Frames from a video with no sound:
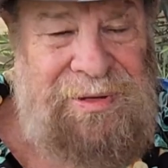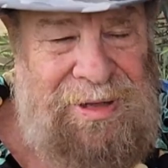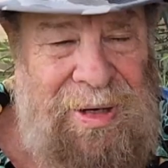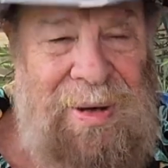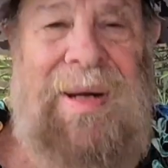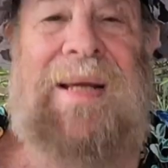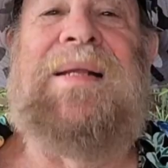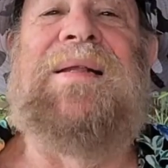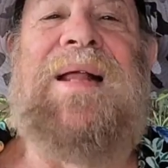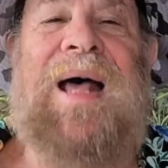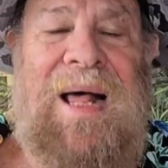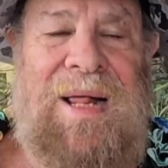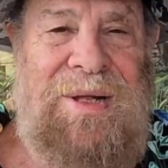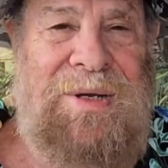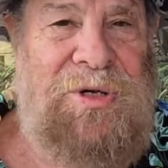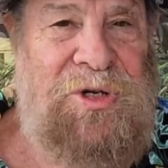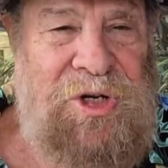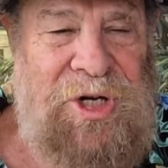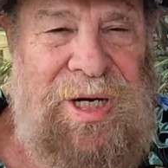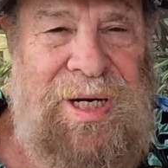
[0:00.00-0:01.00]
they're
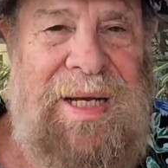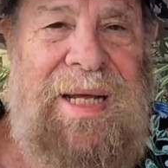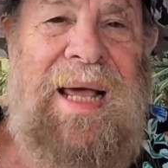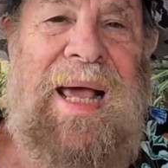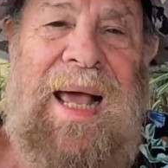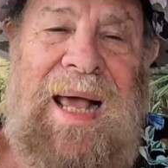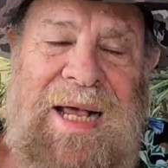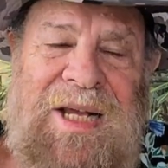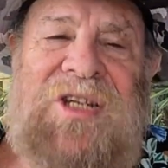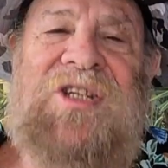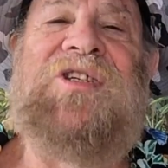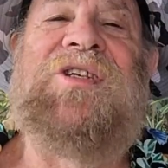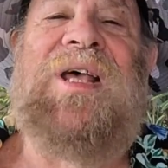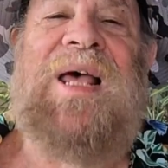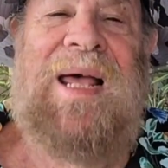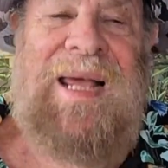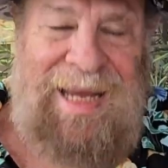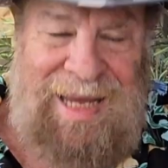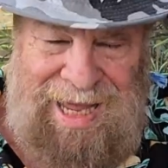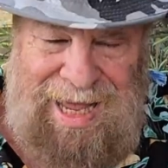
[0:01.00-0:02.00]
acknowledging yes,
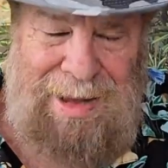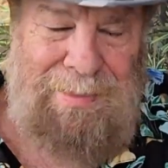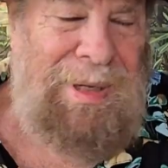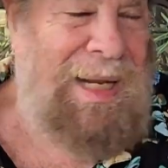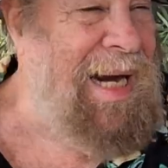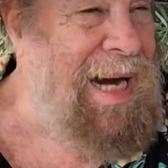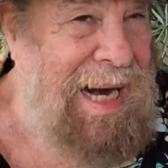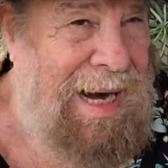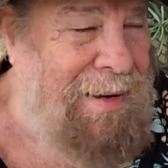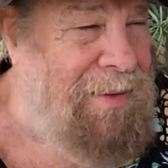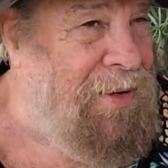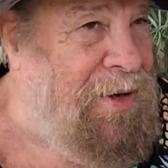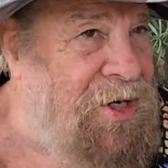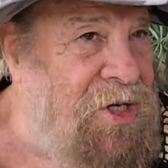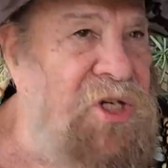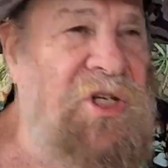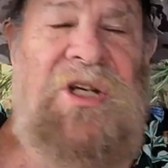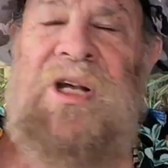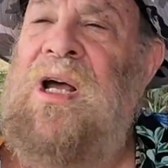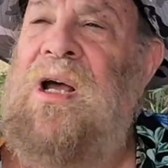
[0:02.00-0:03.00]
Kamala
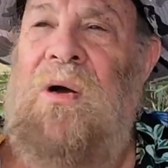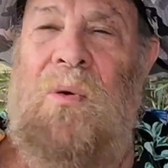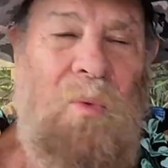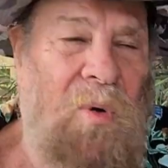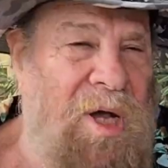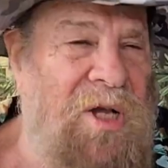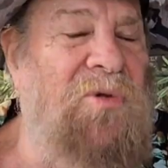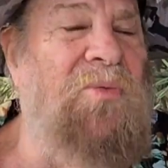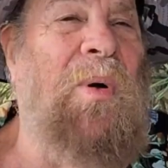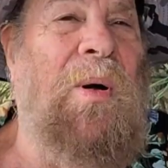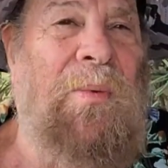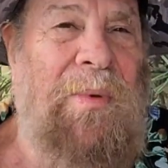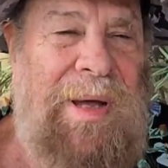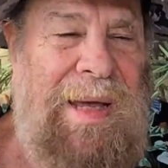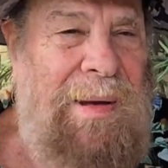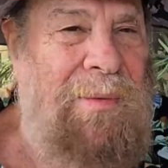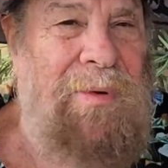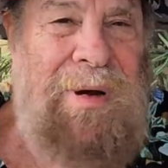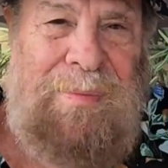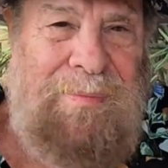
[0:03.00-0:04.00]
Harris was what
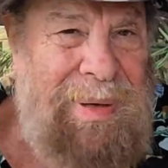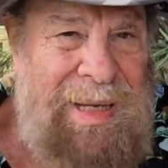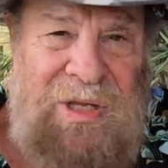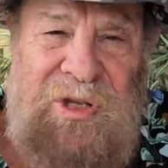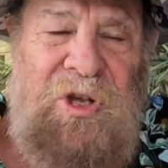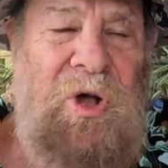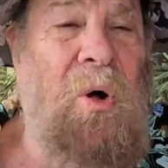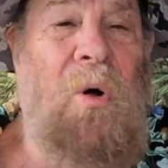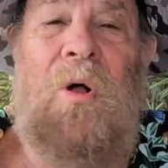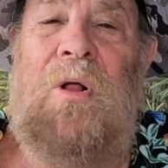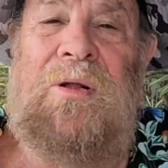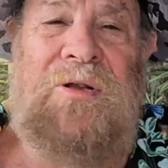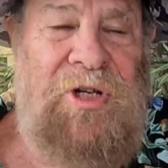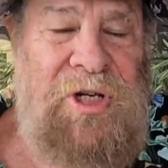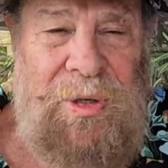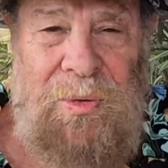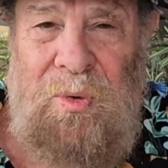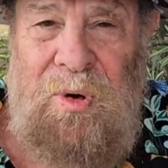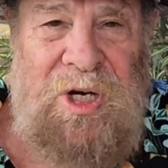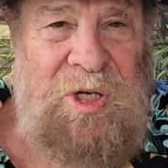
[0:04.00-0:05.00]
we we've been told
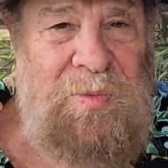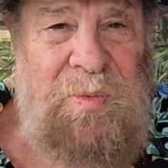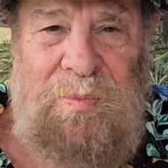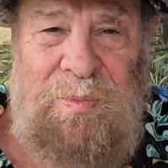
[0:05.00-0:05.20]
she was